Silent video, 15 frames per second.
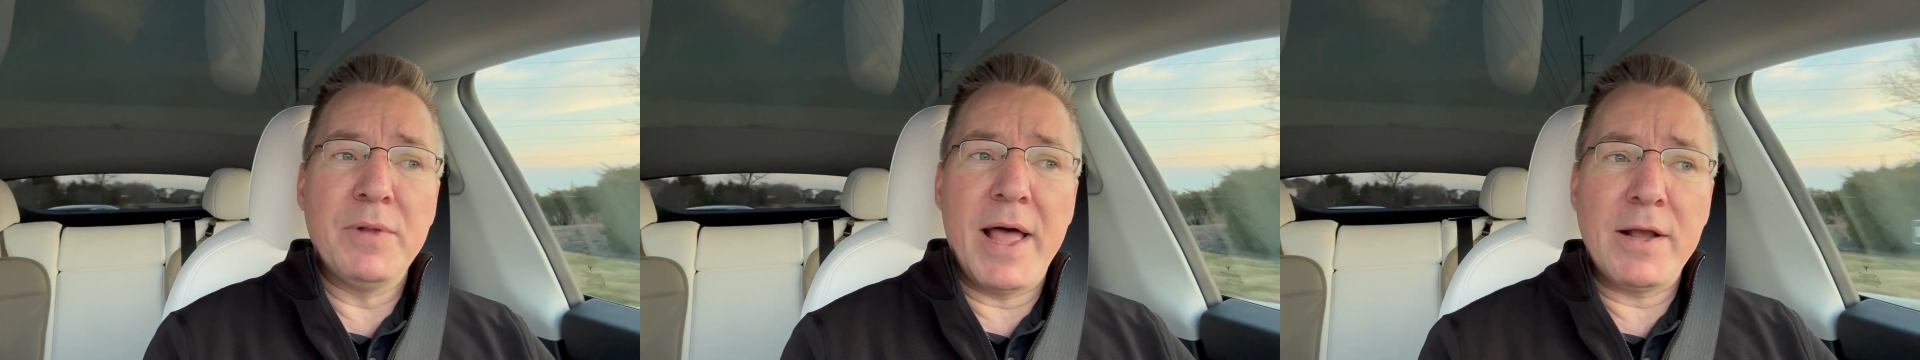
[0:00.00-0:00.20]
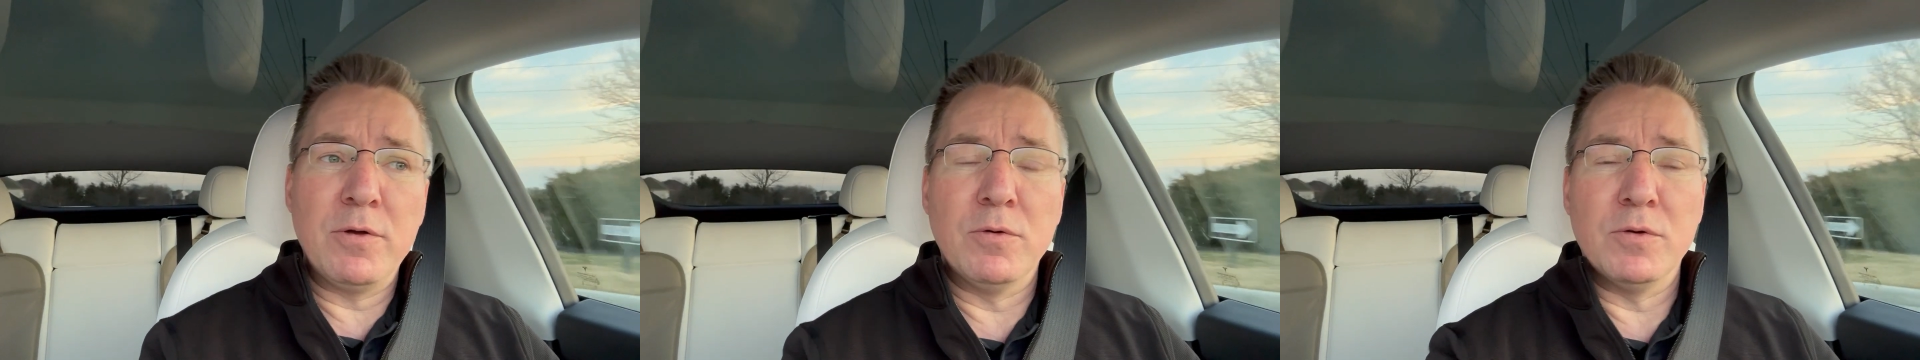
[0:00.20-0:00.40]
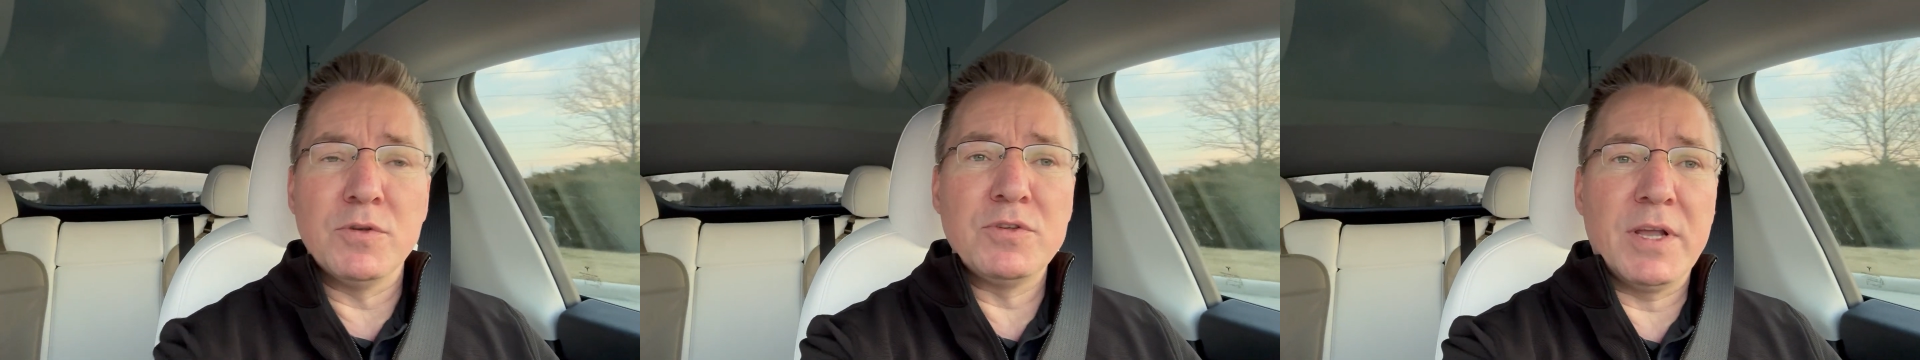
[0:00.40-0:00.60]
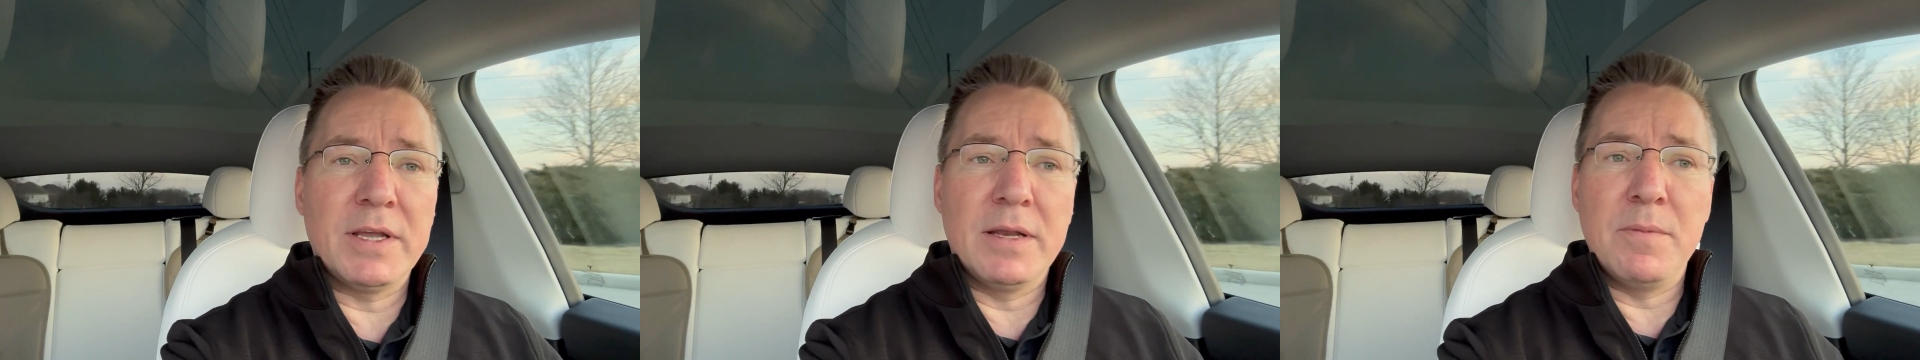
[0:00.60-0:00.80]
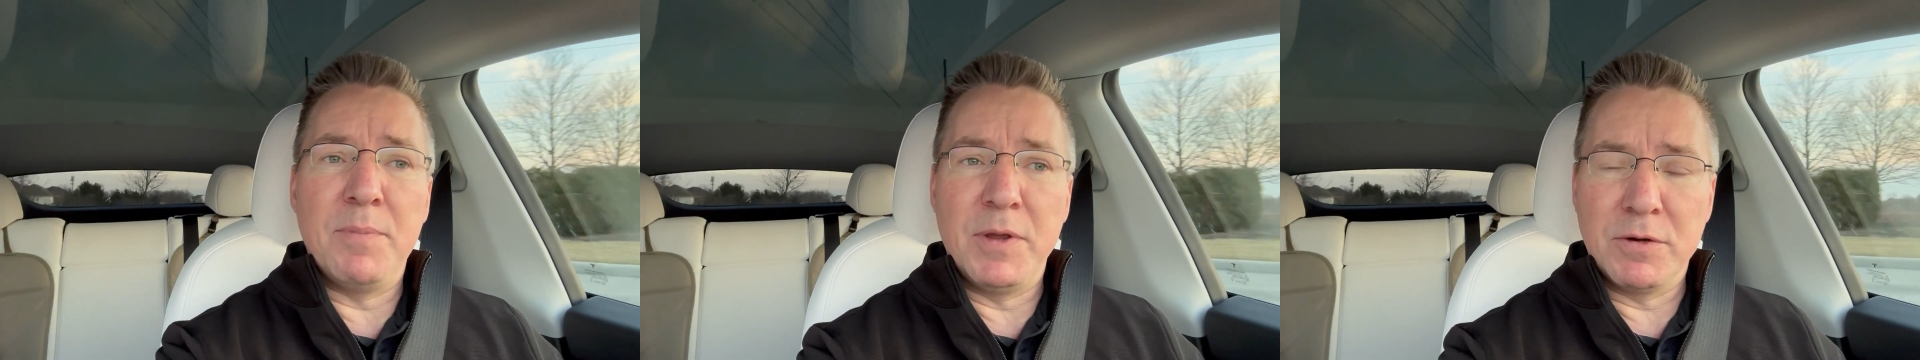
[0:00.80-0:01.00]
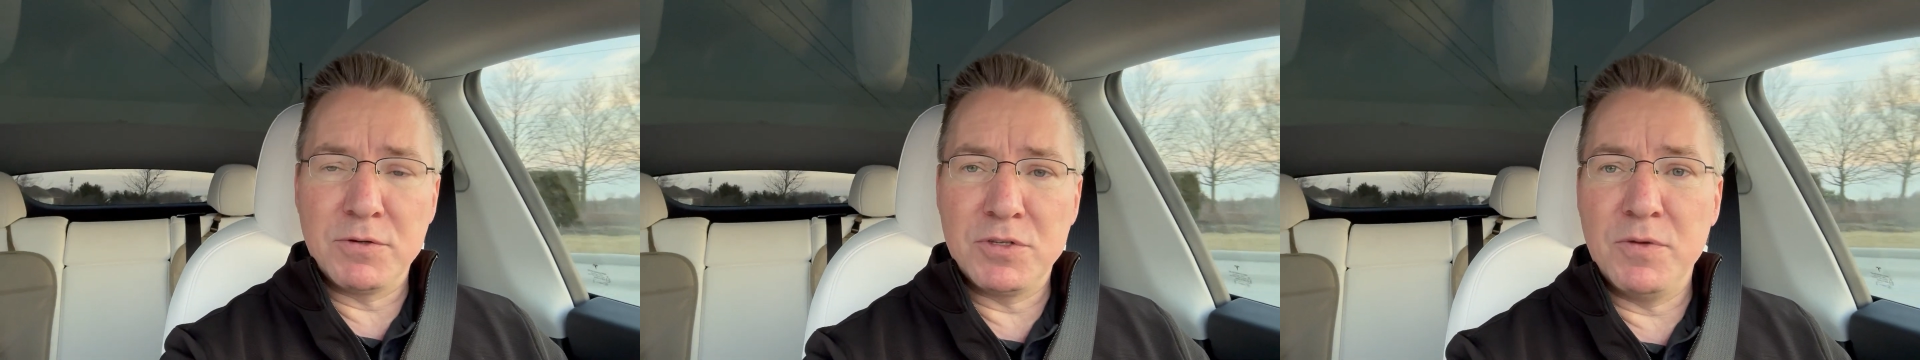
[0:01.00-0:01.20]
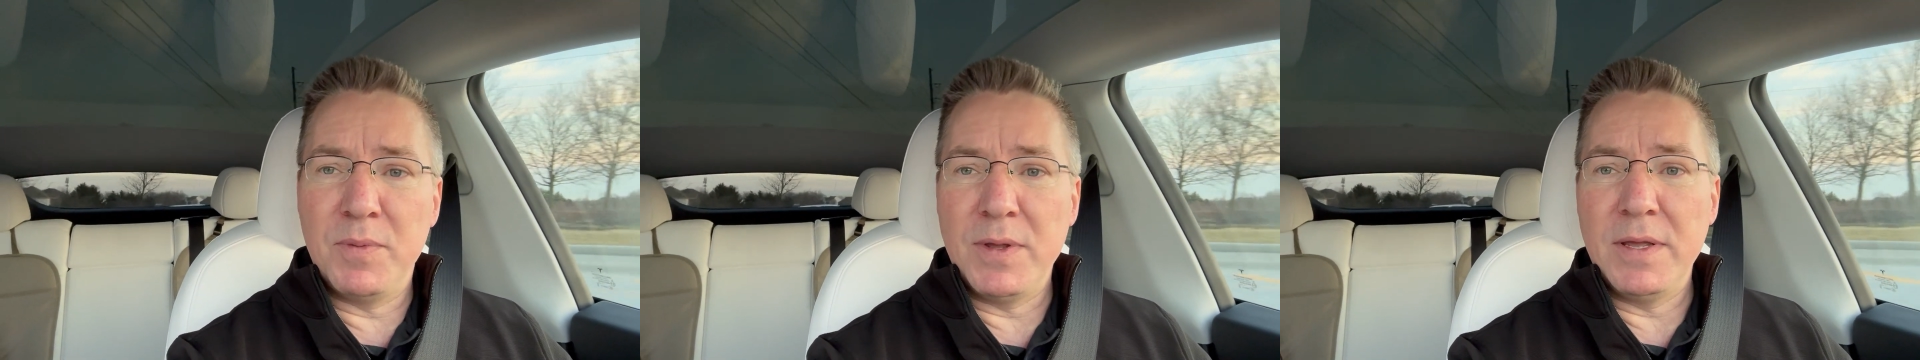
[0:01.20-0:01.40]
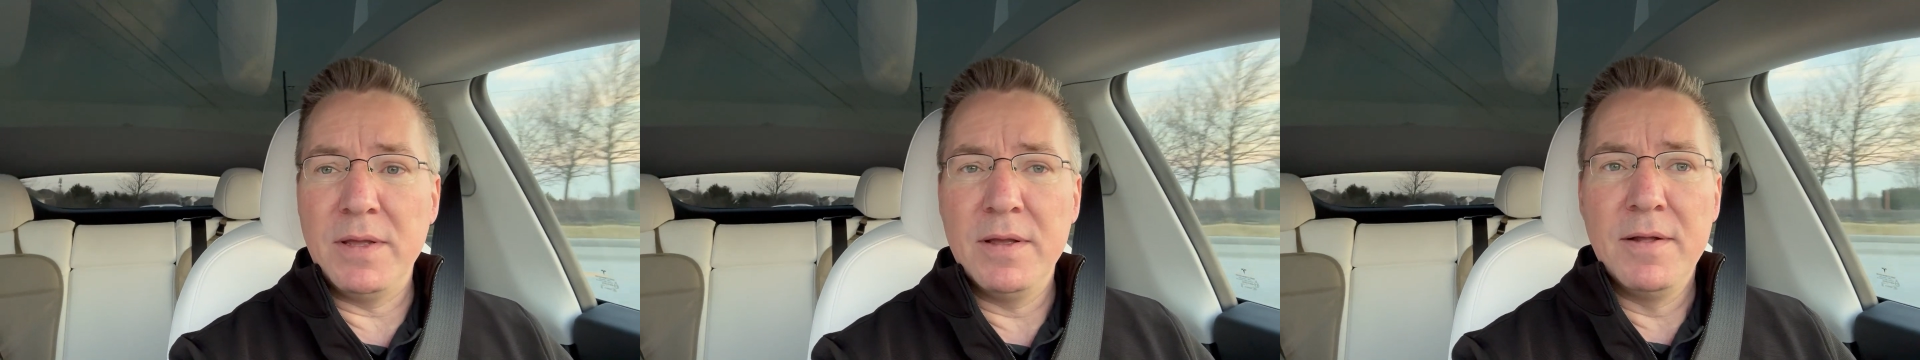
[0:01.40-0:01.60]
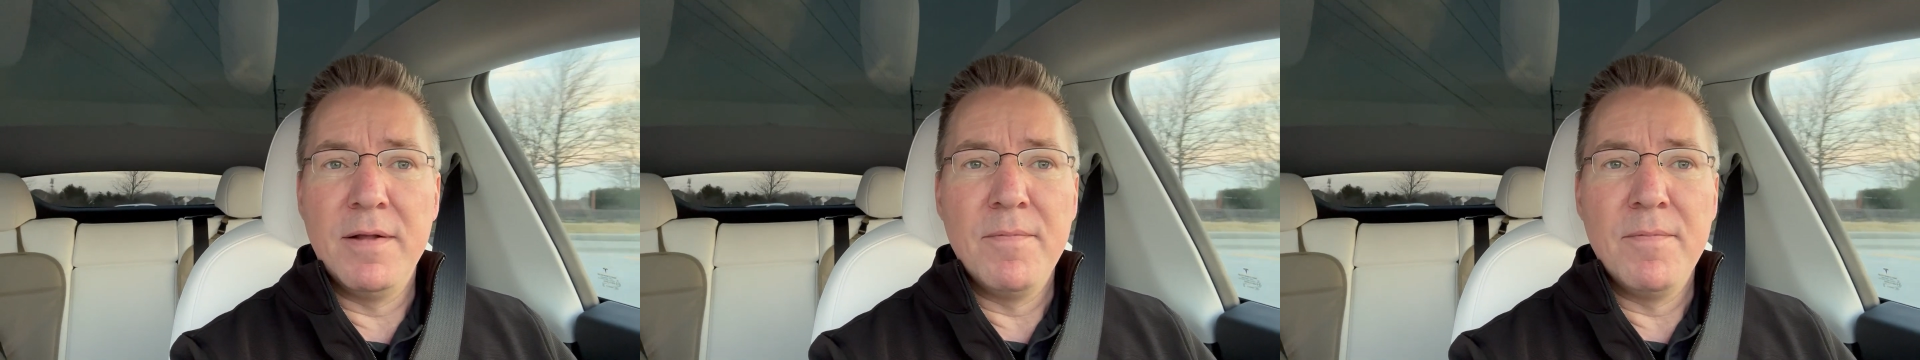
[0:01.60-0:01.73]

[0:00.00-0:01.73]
black holes, like it appears to be,